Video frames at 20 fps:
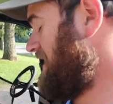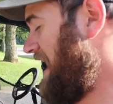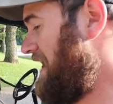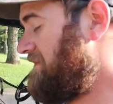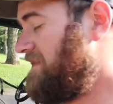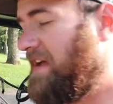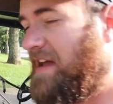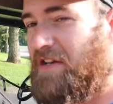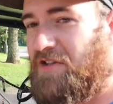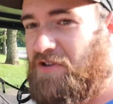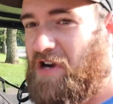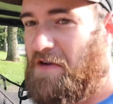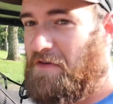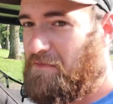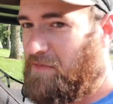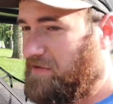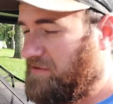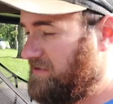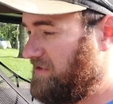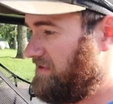Haven't got to drive
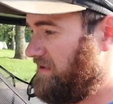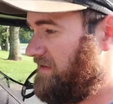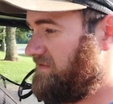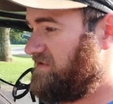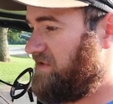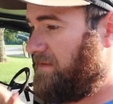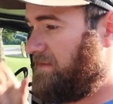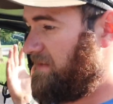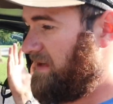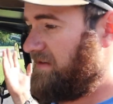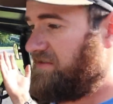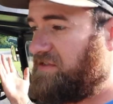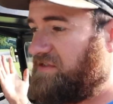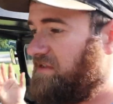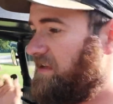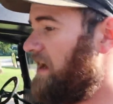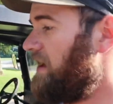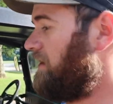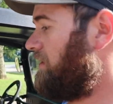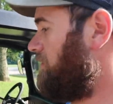it much yet. I mean, I
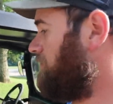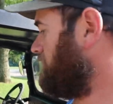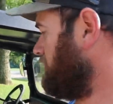just got home.